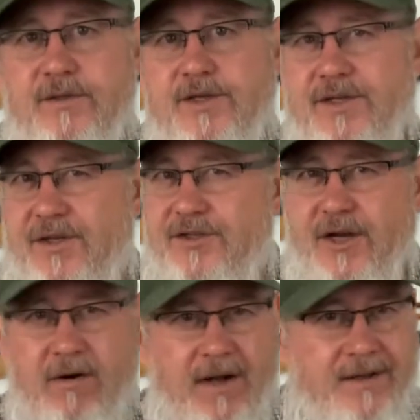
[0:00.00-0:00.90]
just a
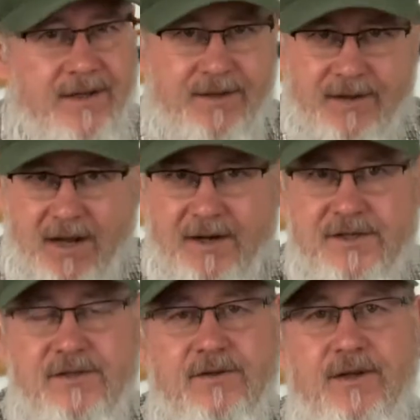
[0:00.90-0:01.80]
general idea, not
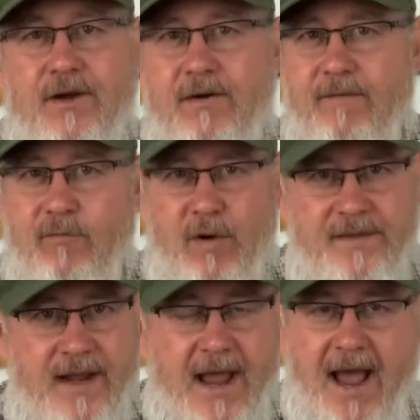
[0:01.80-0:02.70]
of
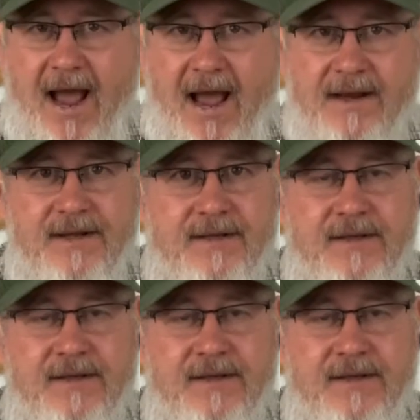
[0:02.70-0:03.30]
what they had,